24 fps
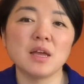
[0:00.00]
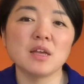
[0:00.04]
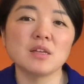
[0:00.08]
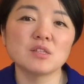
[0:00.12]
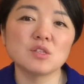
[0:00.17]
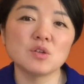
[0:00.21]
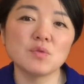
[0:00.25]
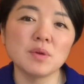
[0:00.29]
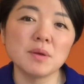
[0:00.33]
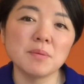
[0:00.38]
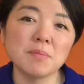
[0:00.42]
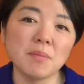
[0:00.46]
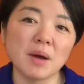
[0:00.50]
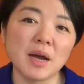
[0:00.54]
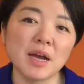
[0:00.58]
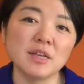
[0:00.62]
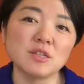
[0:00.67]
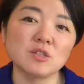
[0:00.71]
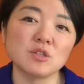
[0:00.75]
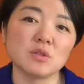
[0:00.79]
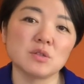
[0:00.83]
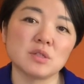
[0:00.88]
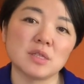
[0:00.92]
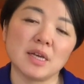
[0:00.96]
to
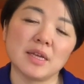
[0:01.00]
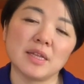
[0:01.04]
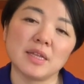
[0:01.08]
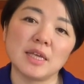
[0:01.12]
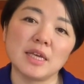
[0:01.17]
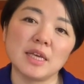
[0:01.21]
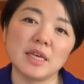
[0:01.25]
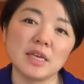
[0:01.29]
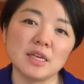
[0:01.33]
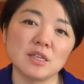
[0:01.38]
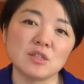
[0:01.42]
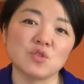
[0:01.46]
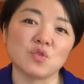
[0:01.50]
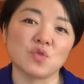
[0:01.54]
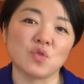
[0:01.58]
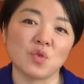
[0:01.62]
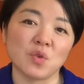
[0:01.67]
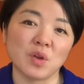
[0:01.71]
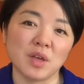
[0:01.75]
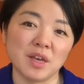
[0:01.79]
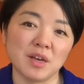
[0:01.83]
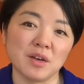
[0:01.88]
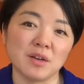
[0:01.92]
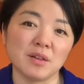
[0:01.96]
remind you that he is
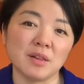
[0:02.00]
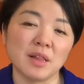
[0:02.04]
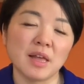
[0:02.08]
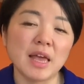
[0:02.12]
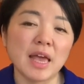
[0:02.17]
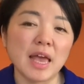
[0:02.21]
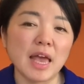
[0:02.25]
real.